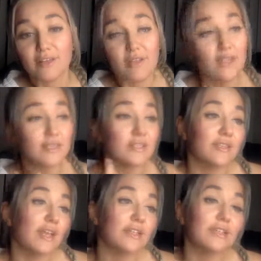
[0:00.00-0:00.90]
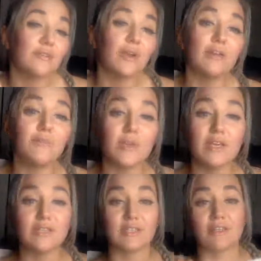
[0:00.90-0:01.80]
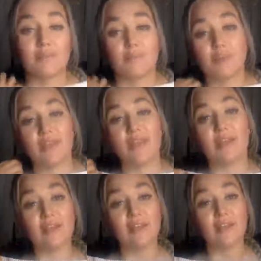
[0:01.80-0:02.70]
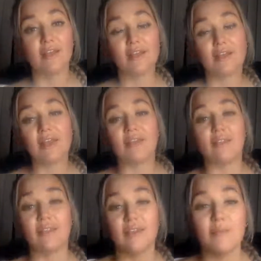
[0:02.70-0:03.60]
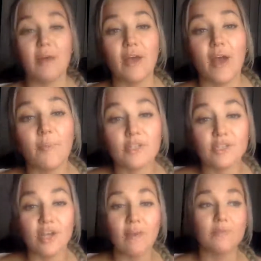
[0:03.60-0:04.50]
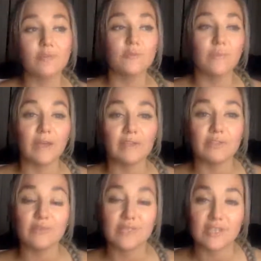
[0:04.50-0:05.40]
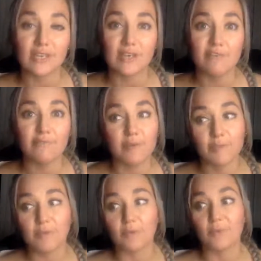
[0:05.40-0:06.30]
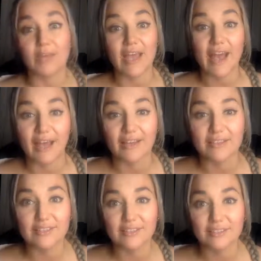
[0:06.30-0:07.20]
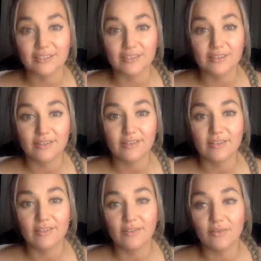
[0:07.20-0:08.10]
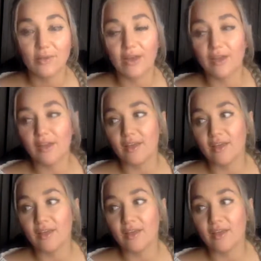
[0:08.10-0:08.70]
That's a great reason, but then again, think about how much time you spend to see if people react, right?